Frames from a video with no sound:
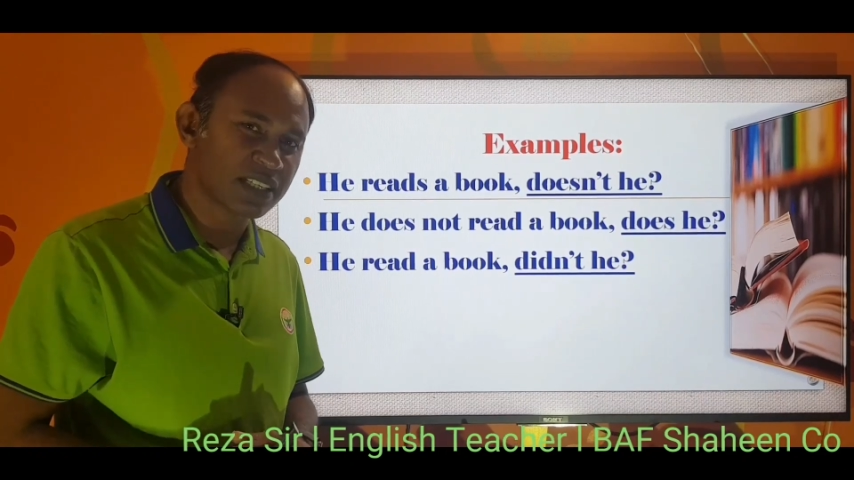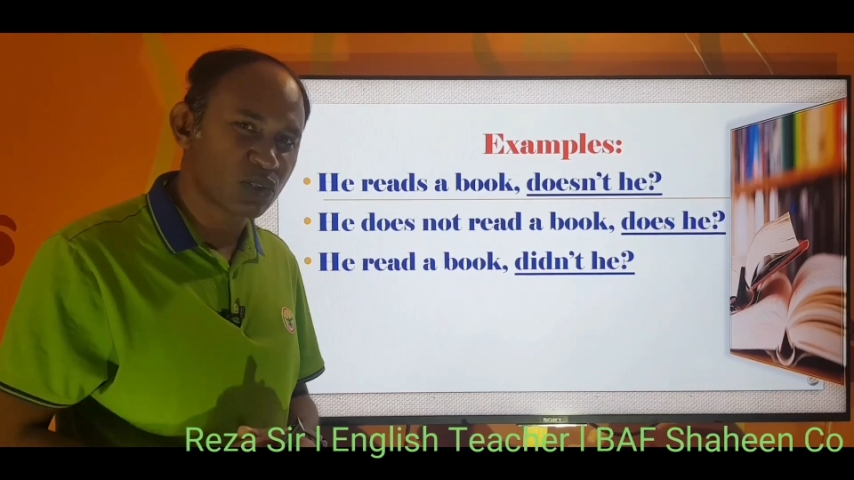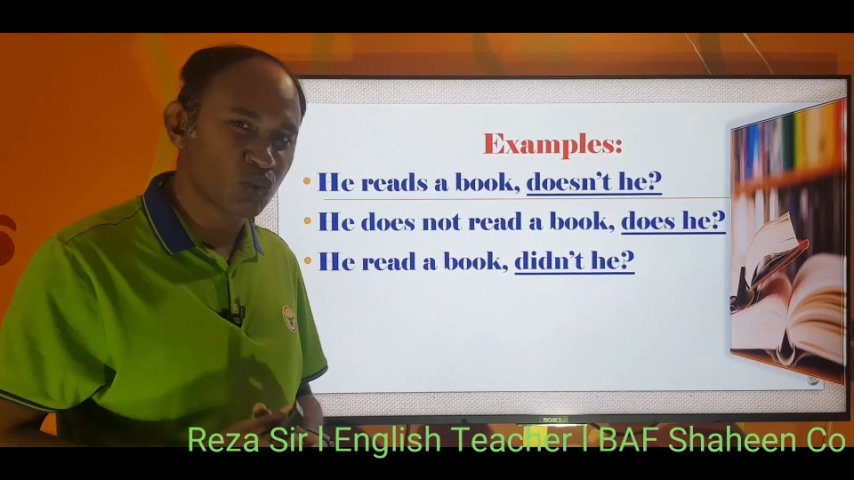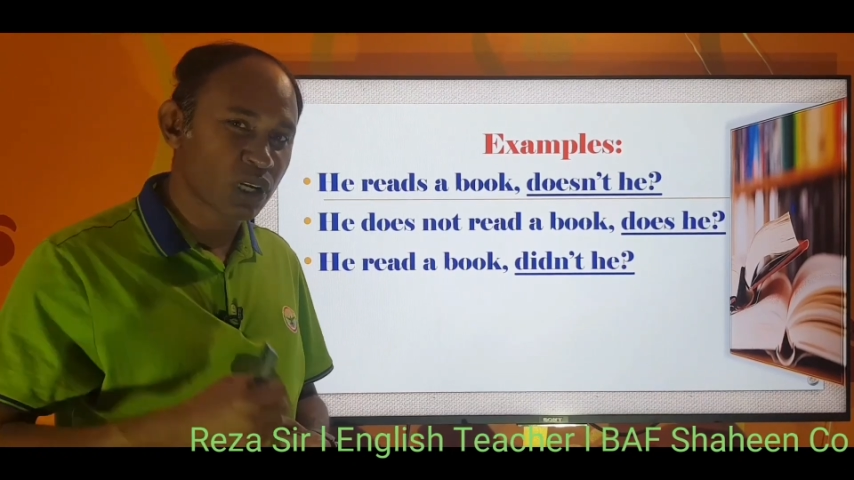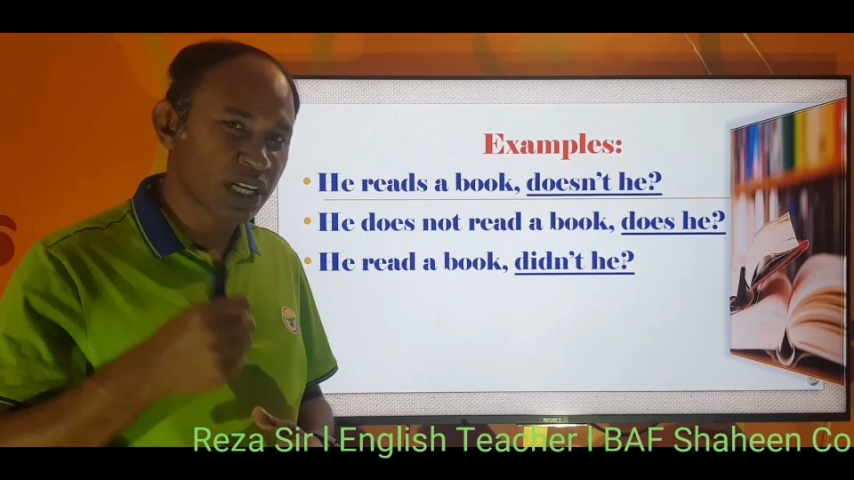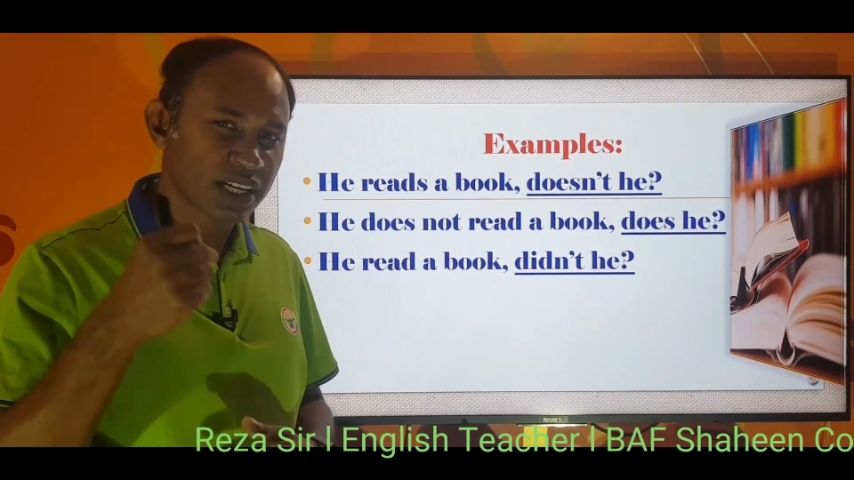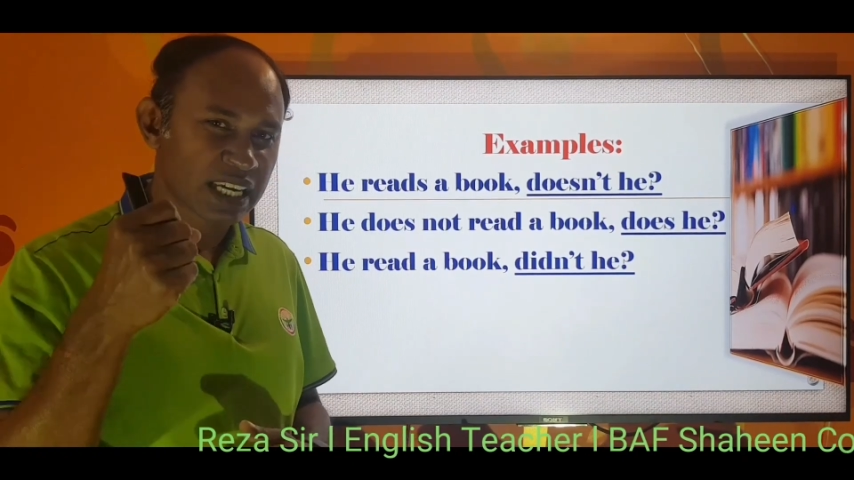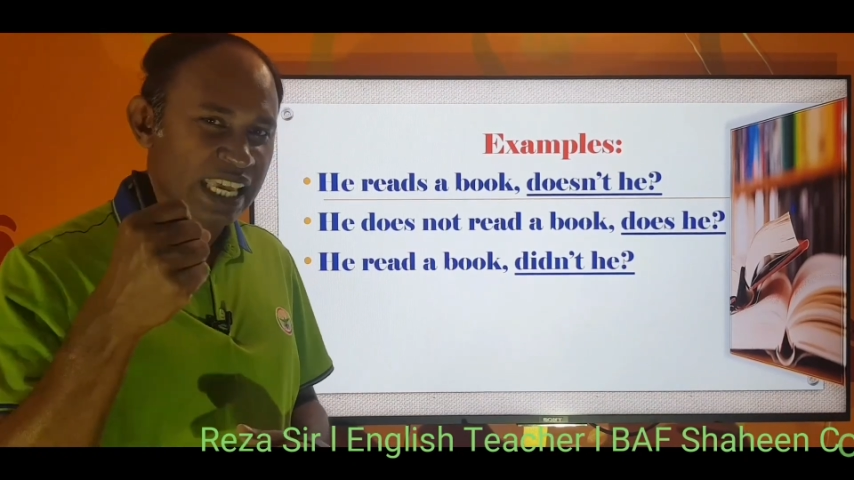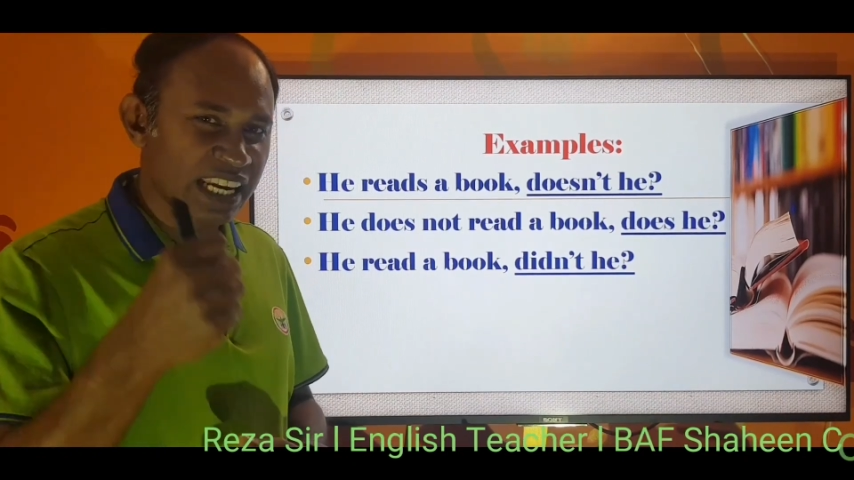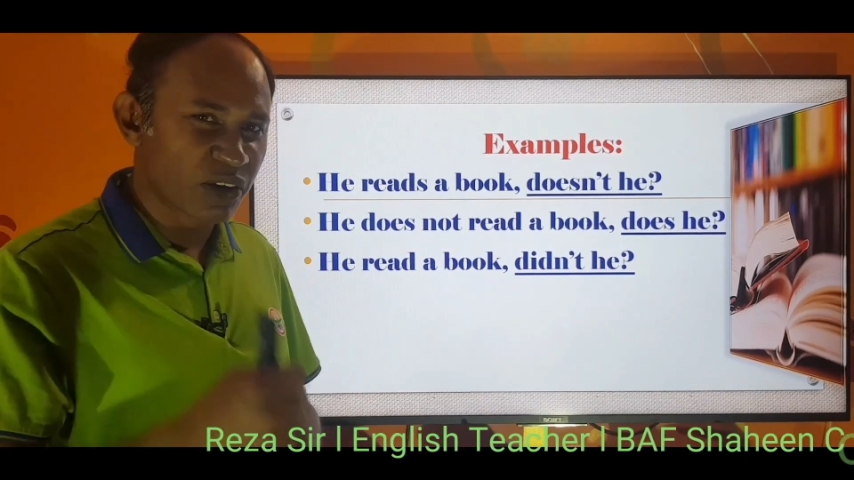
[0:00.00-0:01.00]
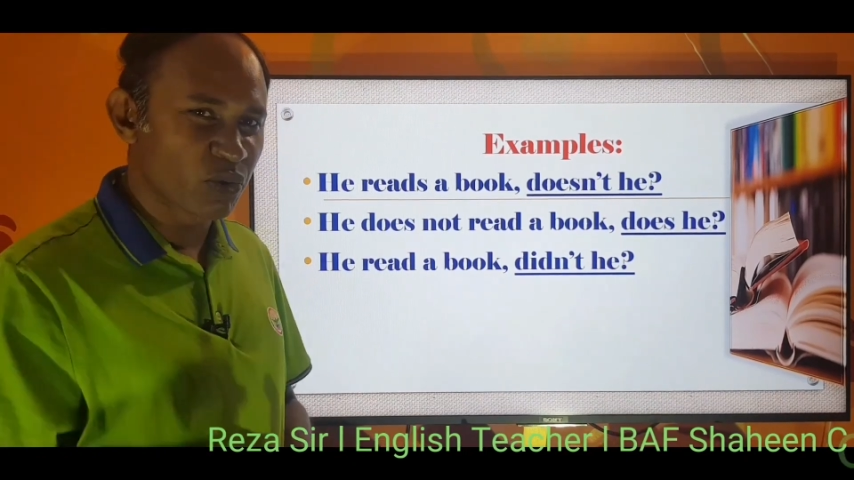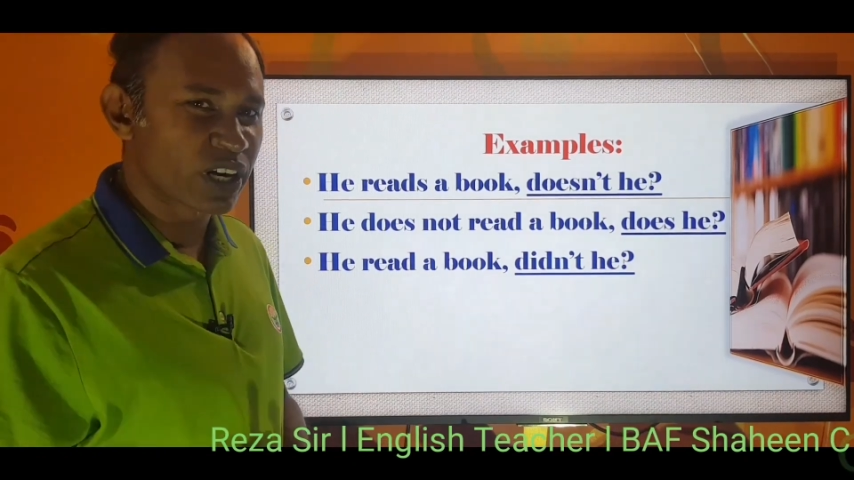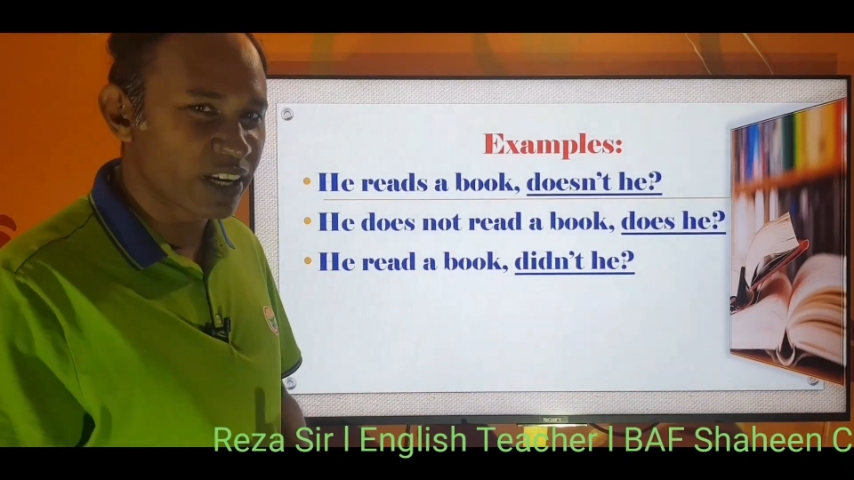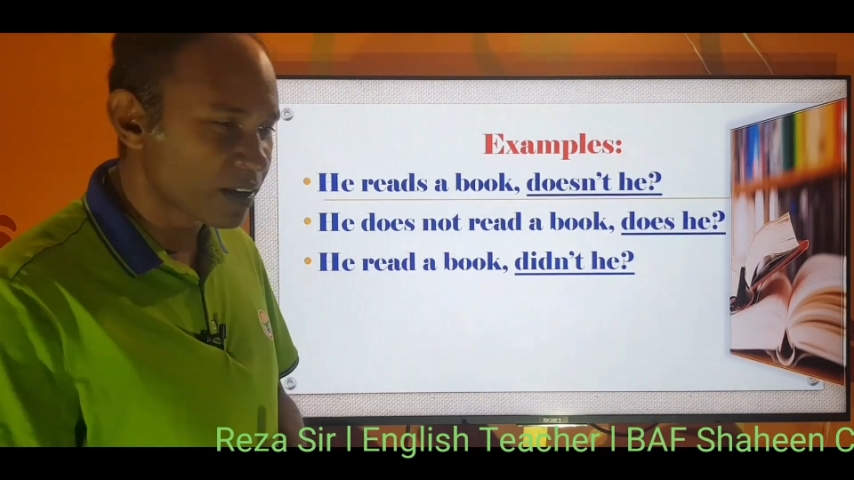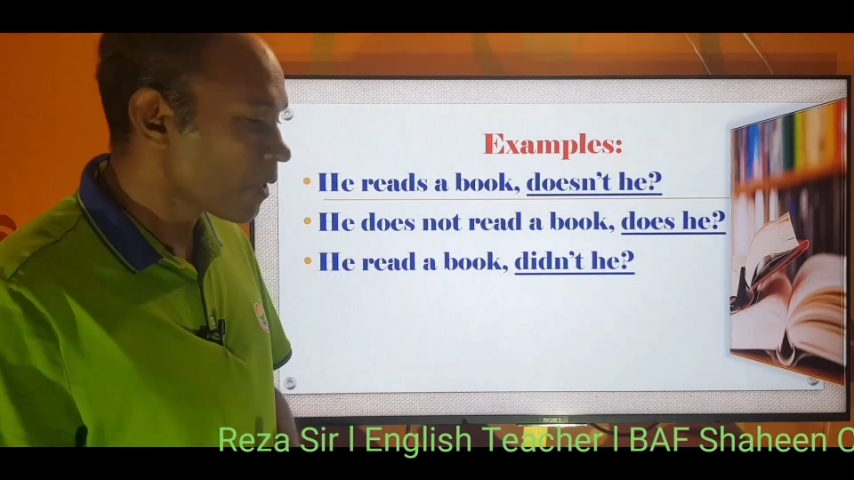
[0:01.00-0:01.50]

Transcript: This will kill you, right?